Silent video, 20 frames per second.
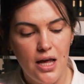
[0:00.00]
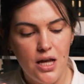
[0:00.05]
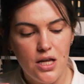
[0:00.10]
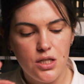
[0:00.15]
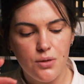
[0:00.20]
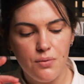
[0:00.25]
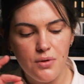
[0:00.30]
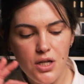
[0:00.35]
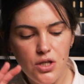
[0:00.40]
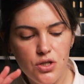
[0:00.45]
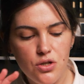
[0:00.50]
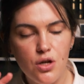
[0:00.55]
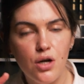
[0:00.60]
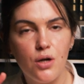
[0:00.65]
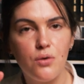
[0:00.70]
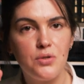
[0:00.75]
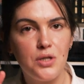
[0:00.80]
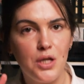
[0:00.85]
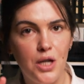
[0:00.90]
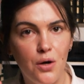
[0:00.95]
So we need to
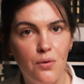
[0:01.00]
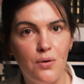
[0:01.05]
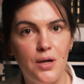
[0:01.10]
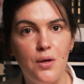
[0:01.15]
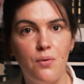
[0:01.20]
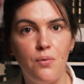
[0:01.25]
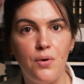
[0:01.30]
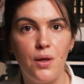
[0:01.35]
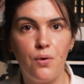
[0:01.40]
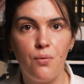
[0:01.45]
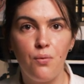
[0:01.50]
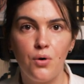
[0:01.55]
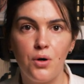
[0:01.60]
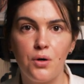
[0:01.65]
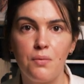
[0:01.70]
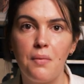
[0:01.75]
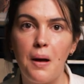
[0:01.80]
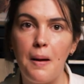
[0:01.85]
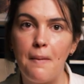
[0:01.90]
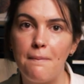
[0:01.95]
go slowly with the
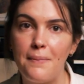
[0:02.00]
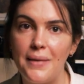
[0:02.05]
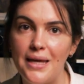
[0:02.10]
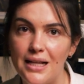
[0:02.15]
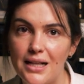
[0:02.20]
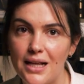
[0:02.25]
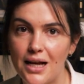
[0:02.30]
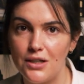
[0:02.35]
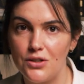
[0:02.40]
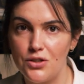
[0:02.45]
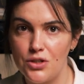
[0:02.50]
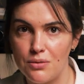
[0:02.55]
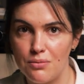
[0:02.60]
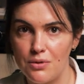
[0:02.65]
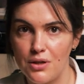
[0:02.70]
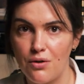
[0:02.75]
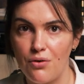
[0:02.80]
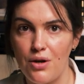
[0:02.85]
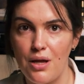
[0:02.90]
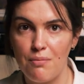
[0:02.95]
warm milk and
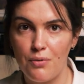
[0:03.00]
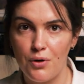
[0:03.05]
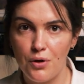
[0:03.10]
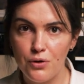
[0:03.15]
double cream